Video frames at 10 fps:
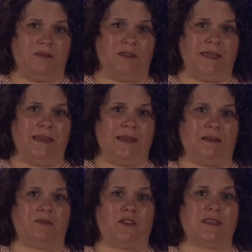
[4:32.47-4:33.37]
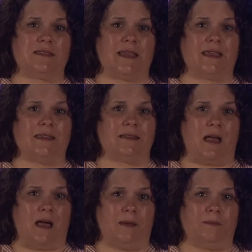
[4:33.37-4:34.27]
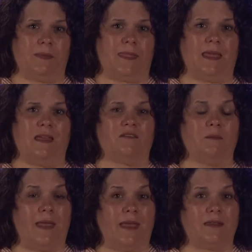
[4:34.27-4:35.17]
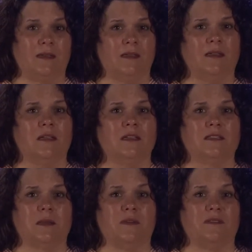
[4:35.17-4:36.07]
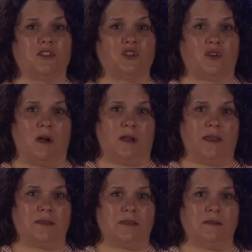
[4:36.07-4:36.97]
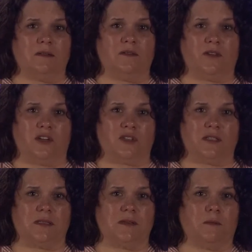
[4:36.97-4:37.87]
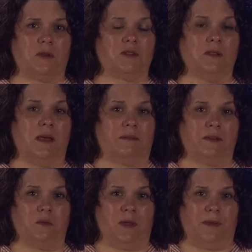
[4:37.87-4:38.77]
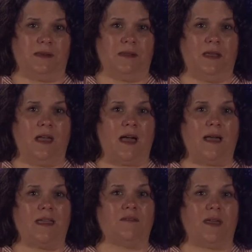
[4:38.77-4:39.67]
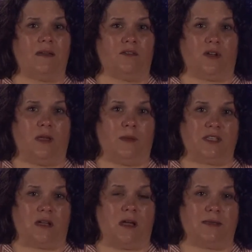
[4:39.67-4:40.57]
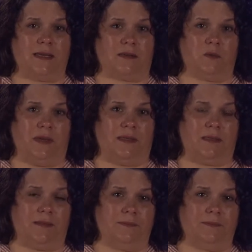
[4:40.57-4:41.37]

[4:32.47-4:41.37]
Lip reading: of leading it for the second time and have met some of the strongest, fiercest, most loving women I have ever come into contact with.